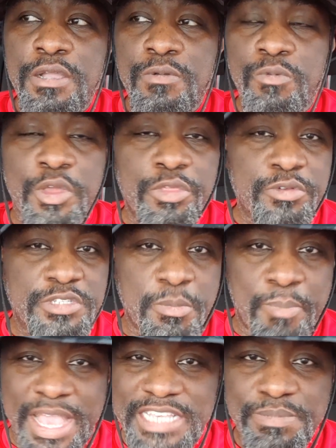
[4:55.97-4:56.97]
Whether it's a
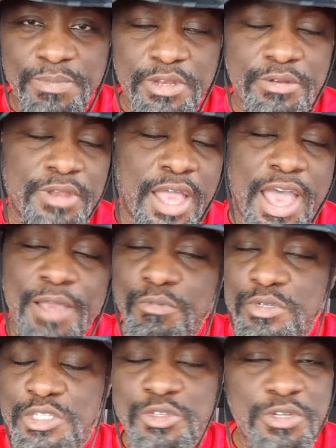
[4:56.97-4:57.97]
basement or not,
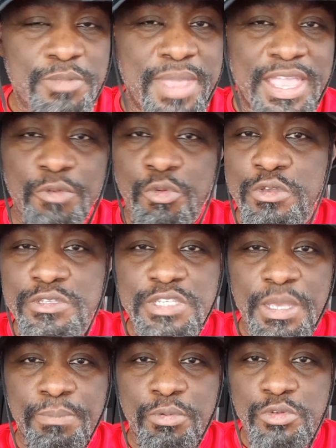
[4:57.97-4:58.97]
we're just going to make it real
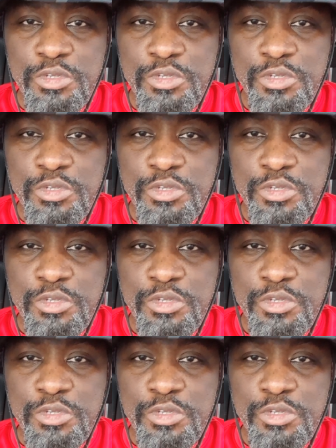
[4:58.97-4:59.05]
simple.